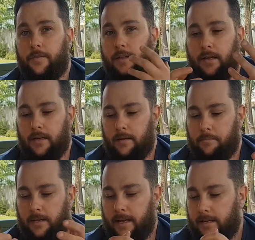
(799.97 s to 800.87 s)
The
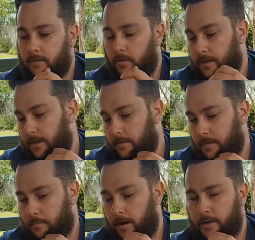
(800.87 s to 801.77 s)
plant or the
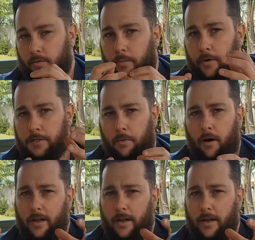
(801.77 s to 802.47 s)
branch will perspire.